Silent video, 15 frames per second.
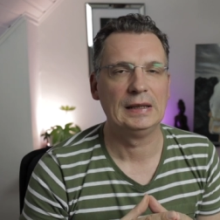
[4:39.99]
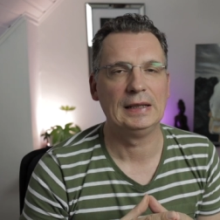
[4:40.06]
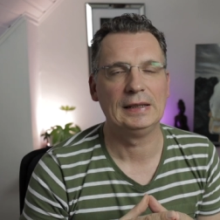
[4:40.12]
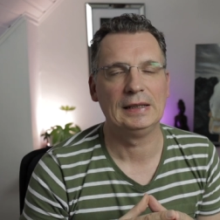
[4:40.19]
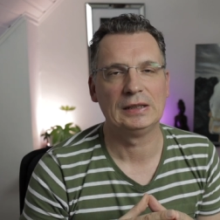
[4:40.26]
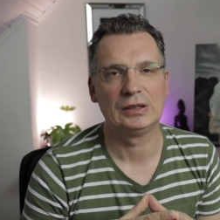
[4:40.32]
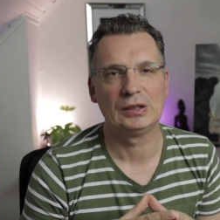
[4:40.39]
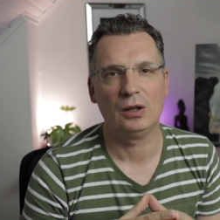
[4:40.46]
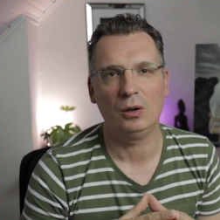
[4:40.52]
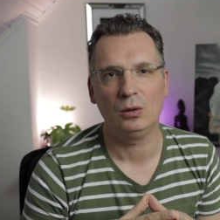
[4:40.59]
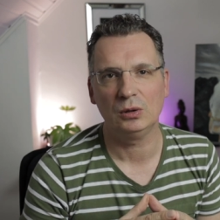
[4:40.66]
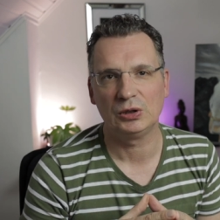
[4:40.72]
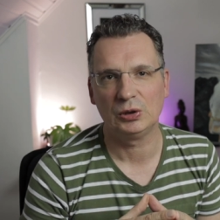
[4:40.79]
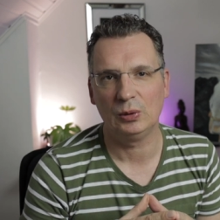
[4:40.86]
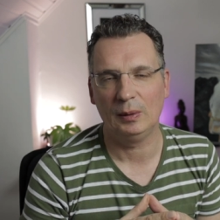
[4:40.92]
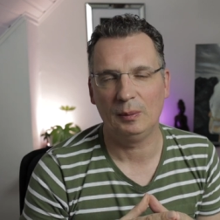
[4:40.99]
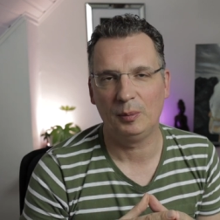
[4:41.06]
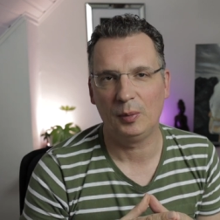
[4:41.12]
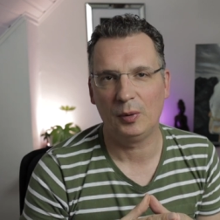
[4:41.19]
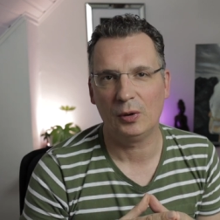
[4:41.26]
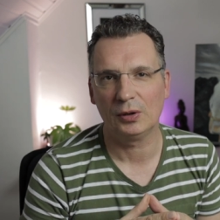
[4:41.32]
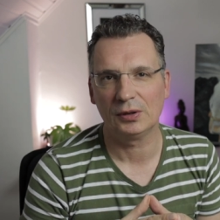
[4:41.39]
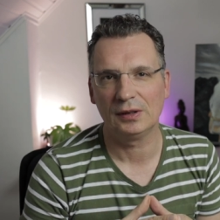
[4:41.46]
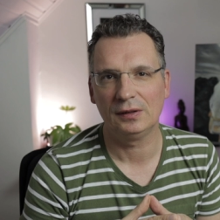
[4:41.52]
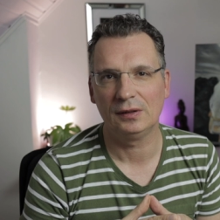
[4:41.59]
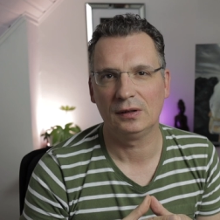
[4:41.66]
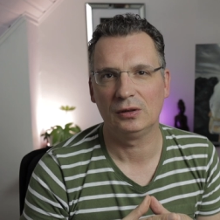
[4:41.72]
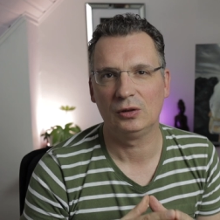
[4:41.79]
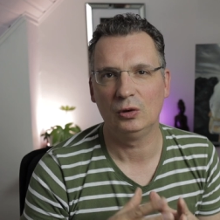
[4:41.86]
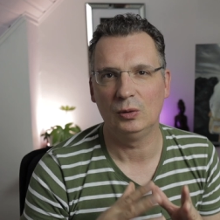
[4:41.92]
it is also
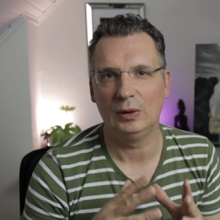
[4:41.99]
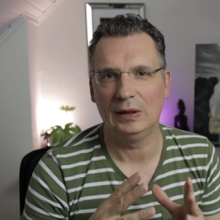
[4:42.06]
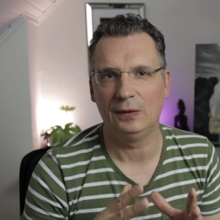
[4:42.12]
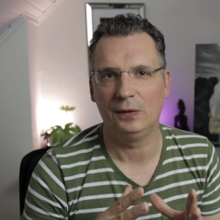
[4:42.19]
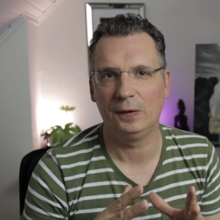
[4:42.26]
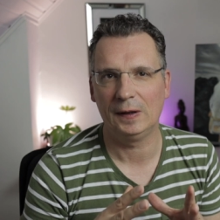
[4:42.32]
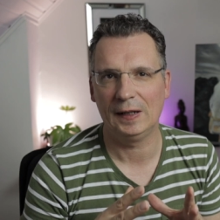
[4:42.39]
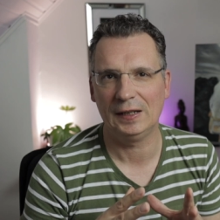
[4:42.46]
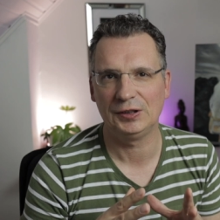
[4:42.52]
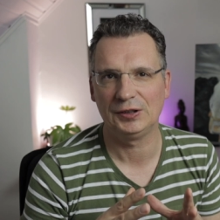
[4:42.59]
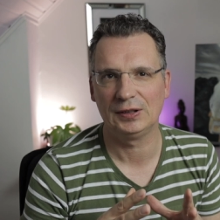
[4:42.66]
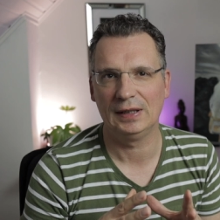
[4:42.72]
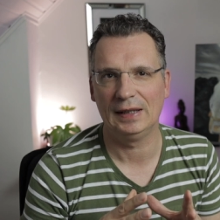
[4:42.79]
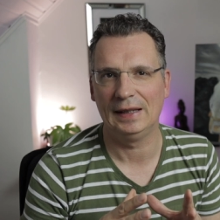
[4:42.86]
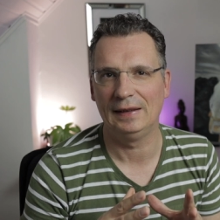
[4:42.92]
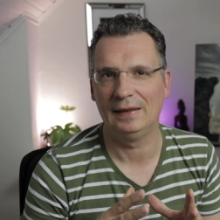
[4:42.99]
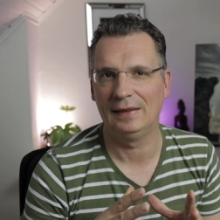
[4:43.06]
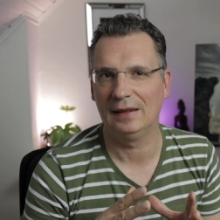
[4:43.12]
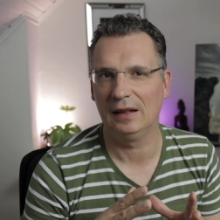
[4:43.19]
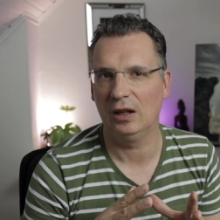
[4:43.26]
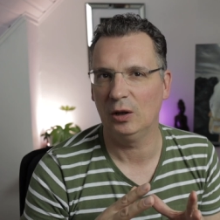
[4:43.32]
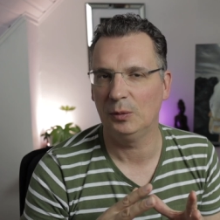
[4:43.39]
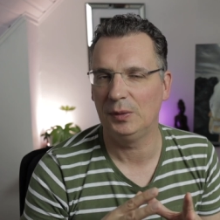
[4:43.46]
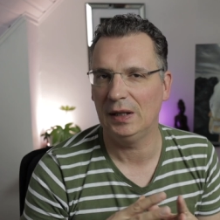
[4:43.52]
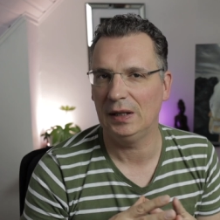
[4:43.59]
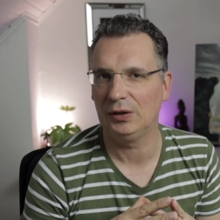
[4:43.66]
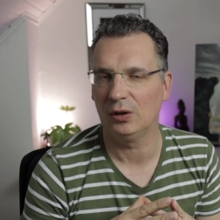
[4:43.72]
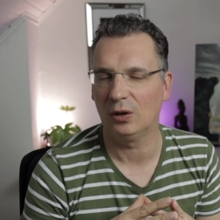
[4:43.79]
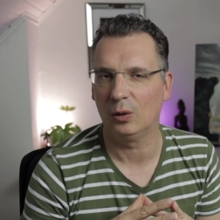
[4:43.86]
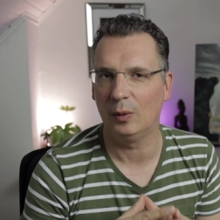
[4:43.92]
important to refresh and
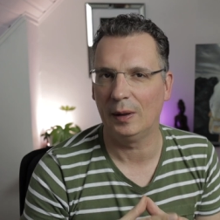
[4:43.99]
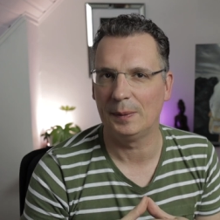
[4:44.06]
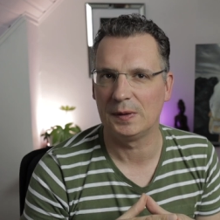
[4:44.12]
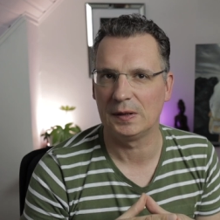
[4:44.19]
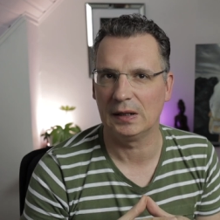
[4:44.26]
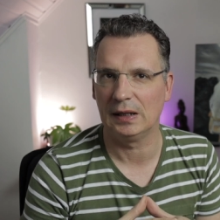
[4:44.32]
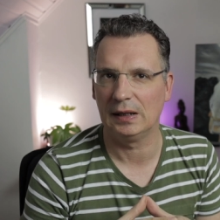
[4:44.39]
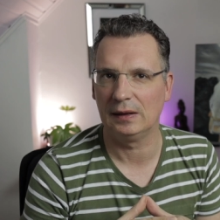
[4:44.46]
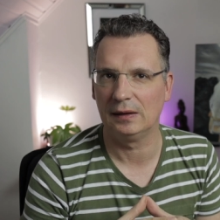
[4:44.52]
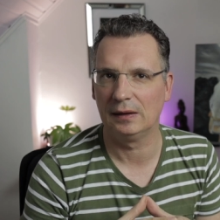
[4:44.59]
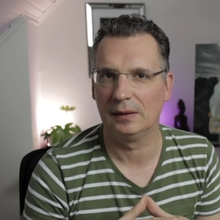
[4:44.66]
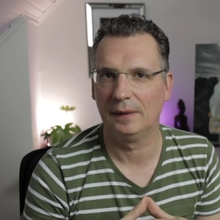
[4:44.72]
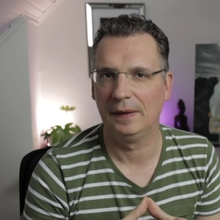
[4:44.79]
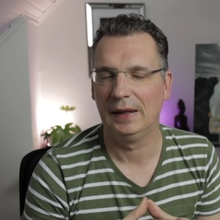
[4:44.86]
update your website.